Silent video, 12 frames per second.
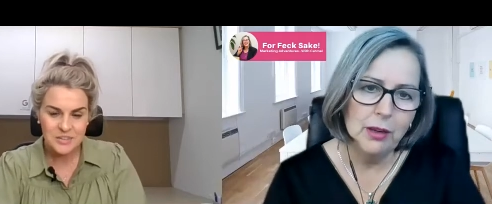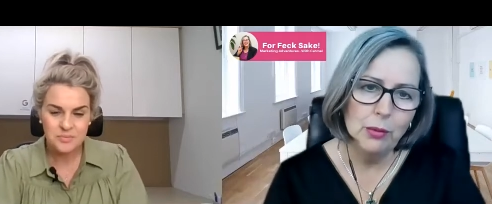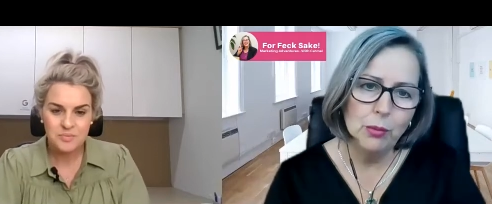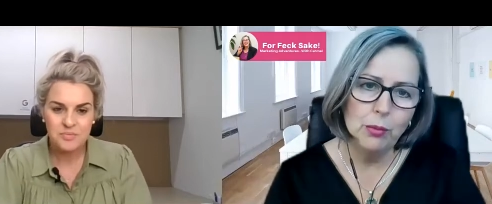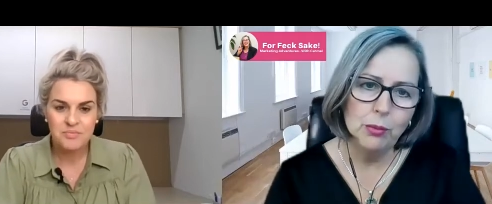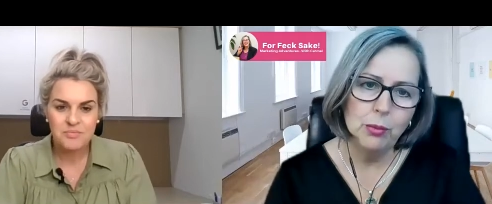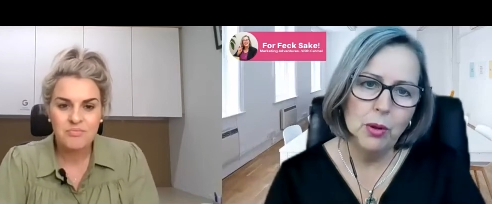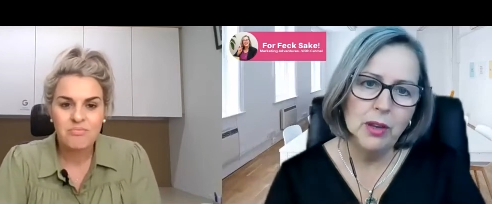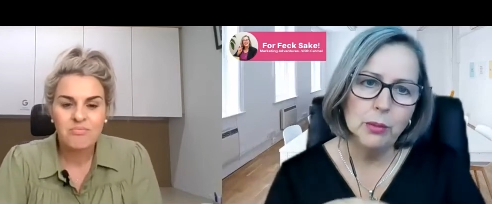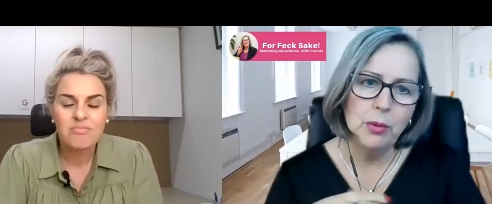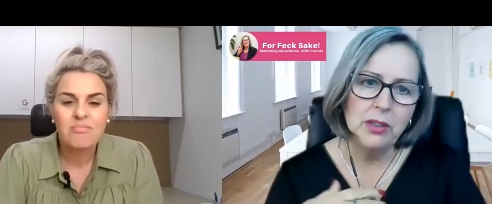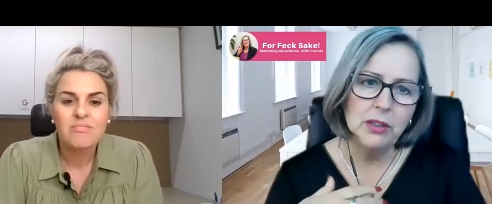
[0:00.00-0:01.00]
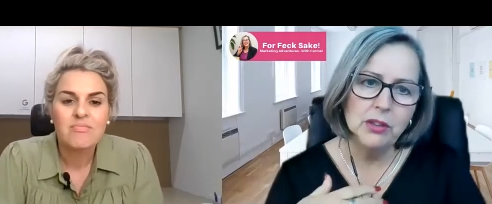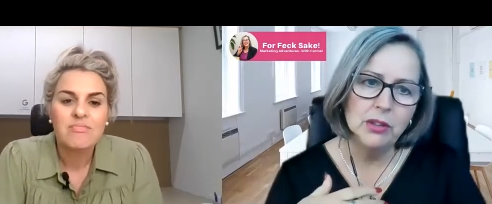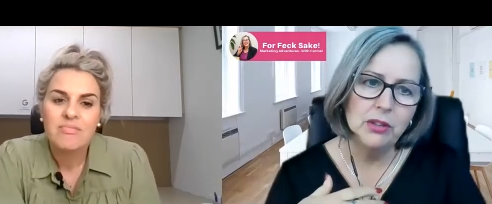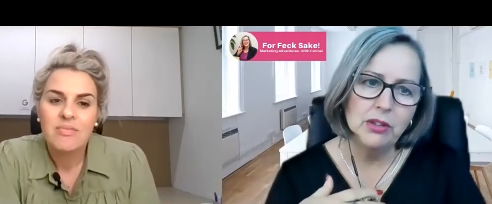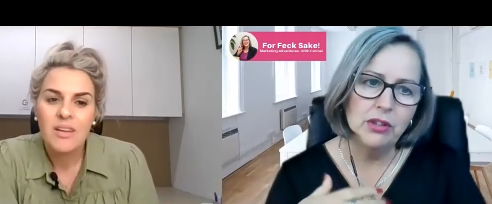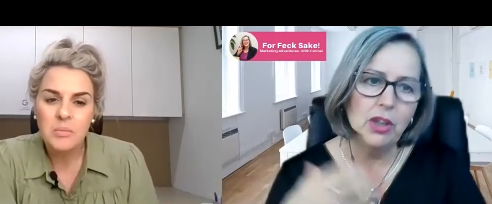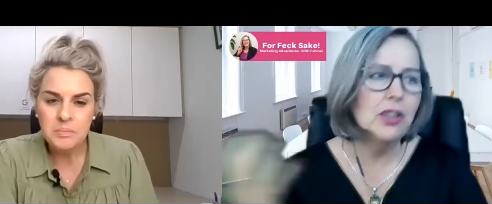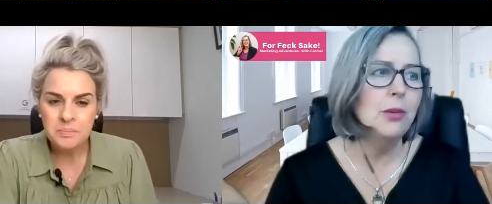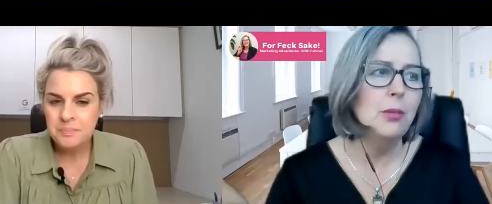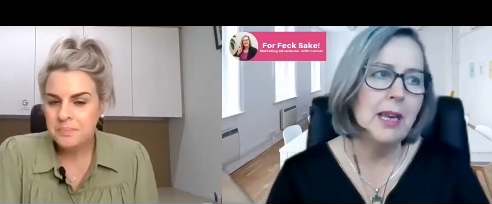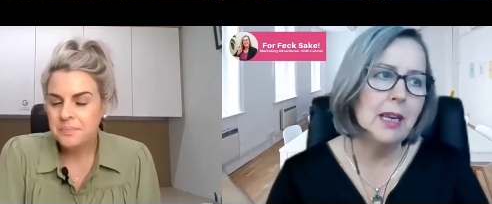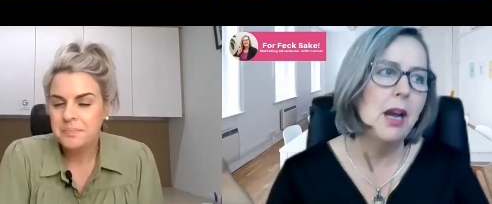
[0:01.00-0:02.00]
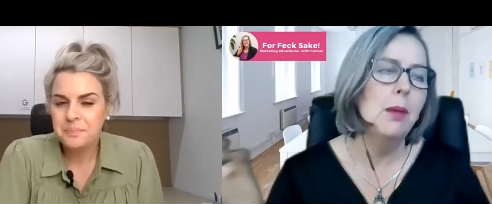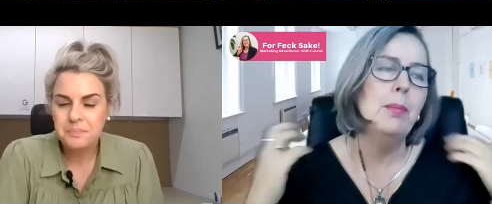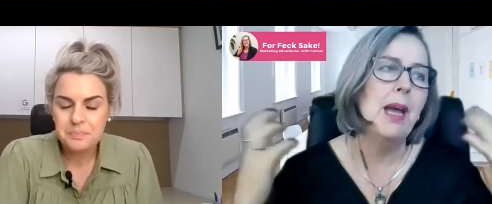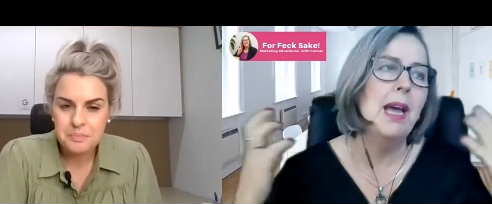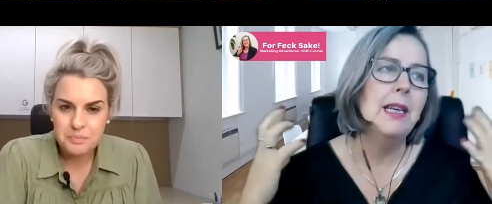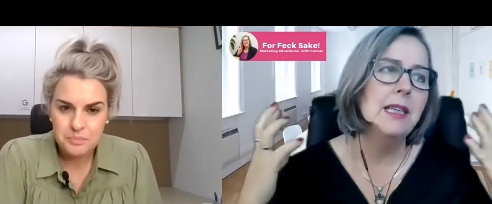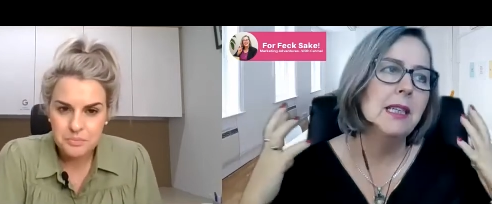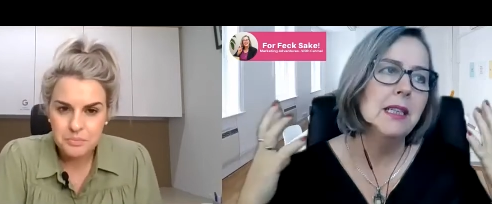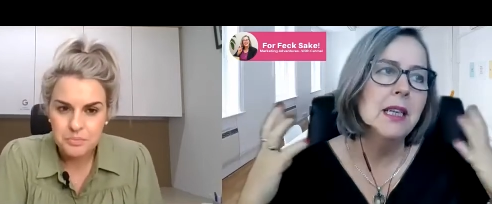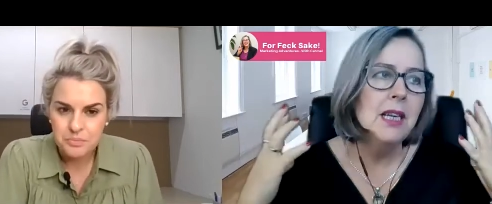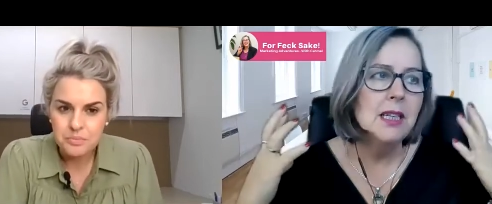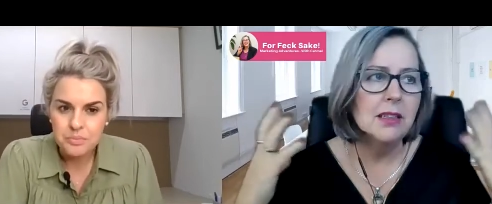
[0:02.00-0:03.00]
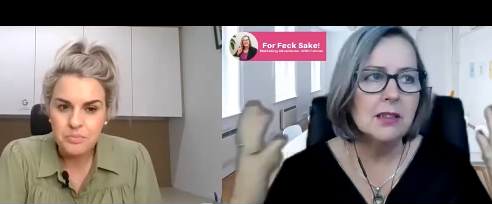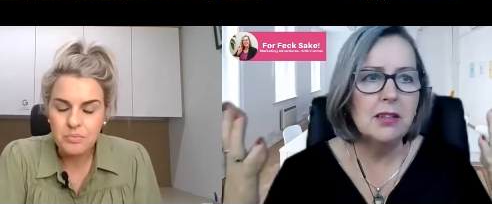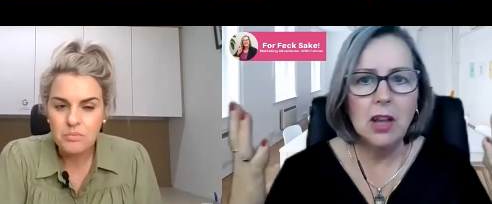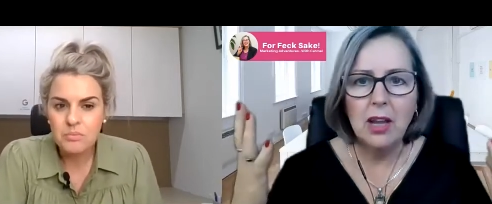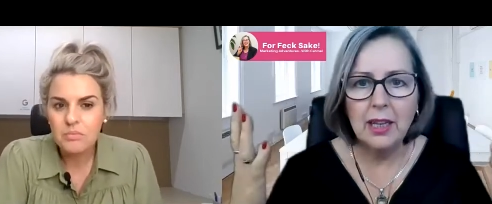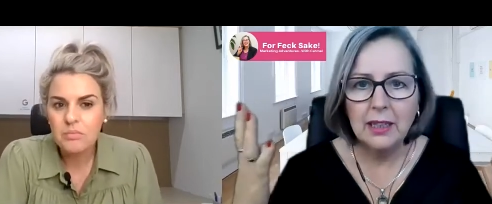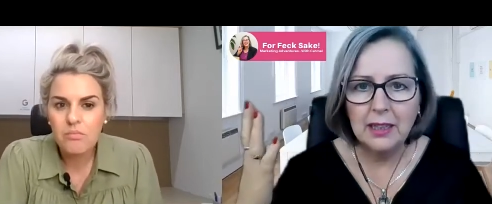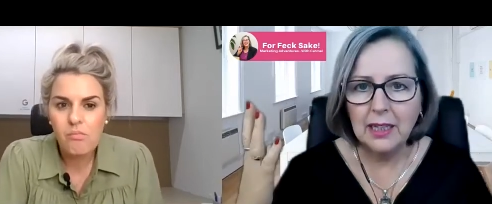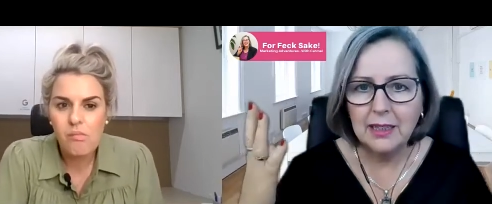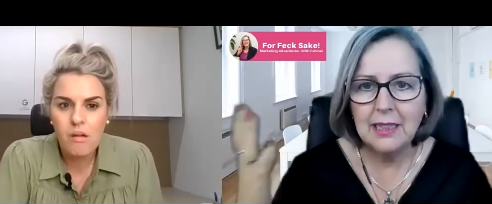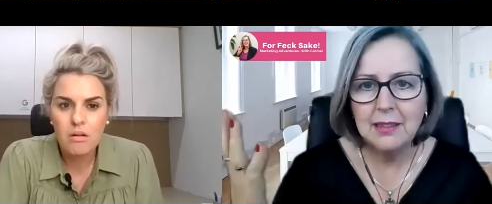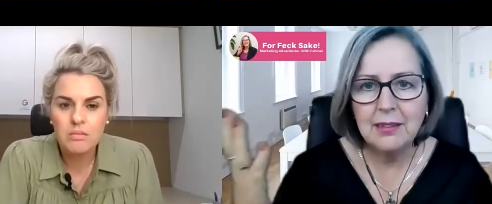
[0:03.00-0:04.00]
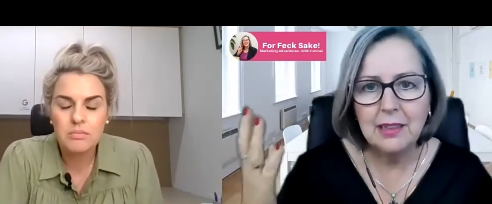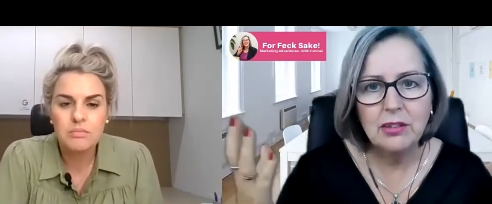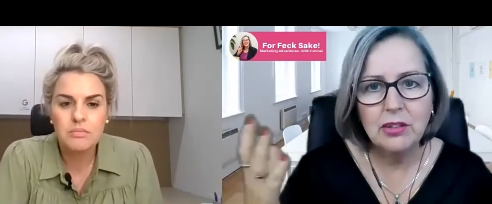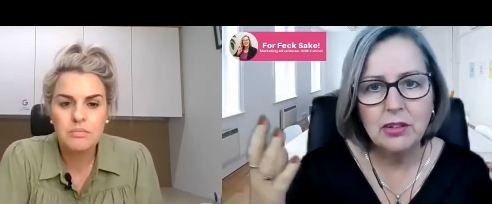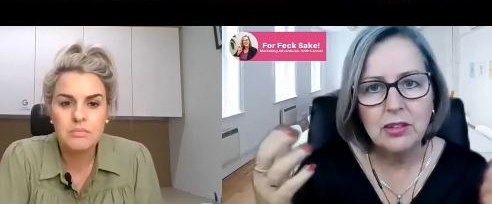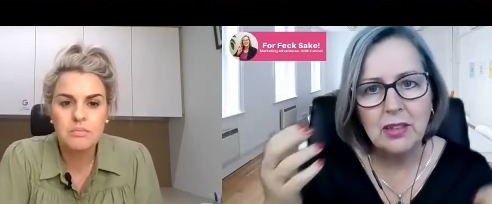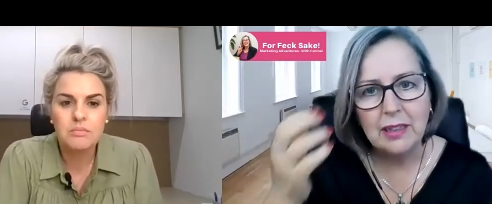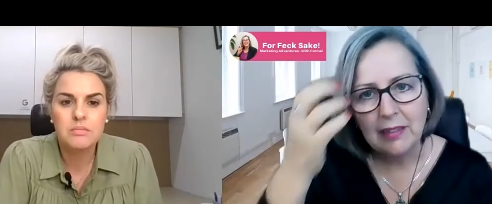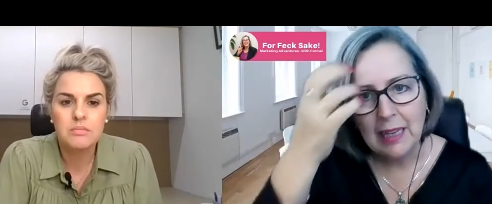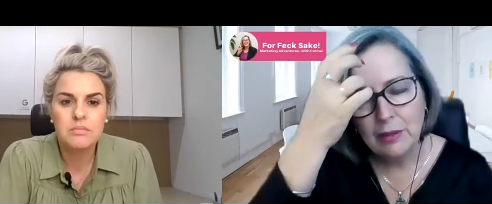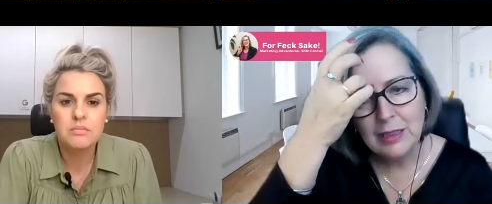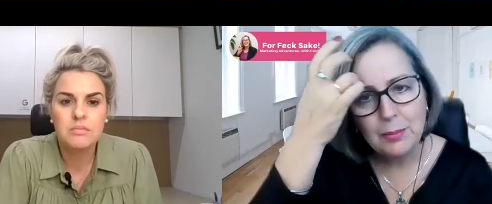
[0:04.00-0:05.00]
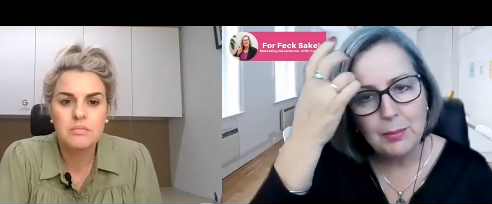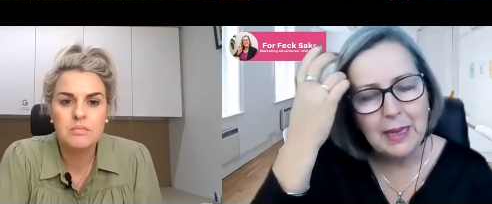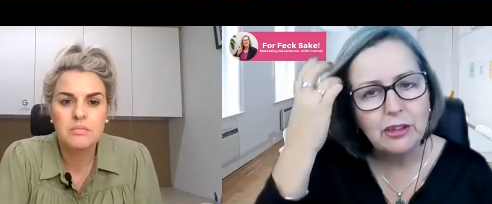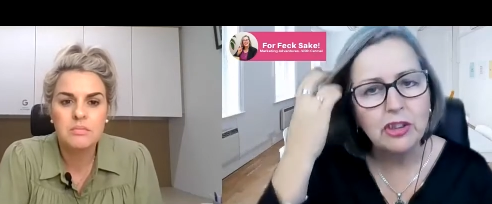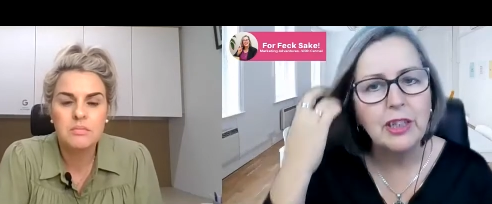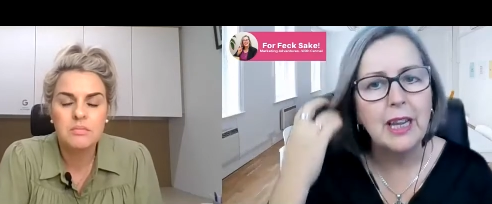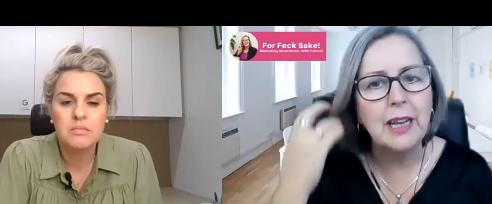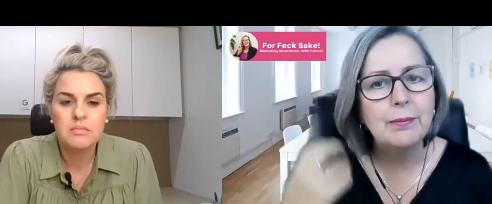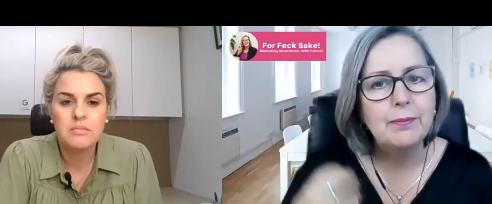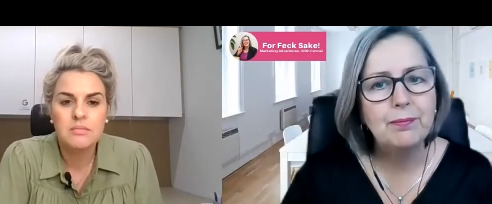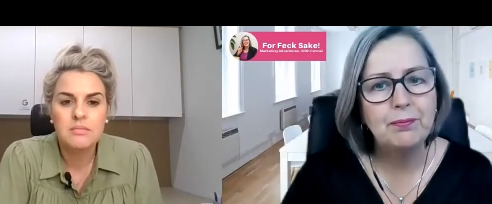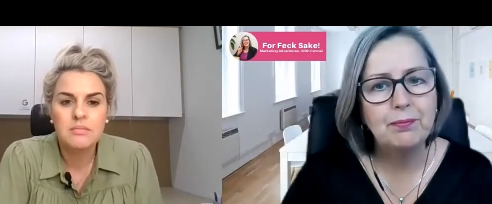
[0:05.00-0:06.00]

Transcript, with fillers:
Speaker 1: Like, what what does Sonia wake up and decide that this is success? How do you measure that?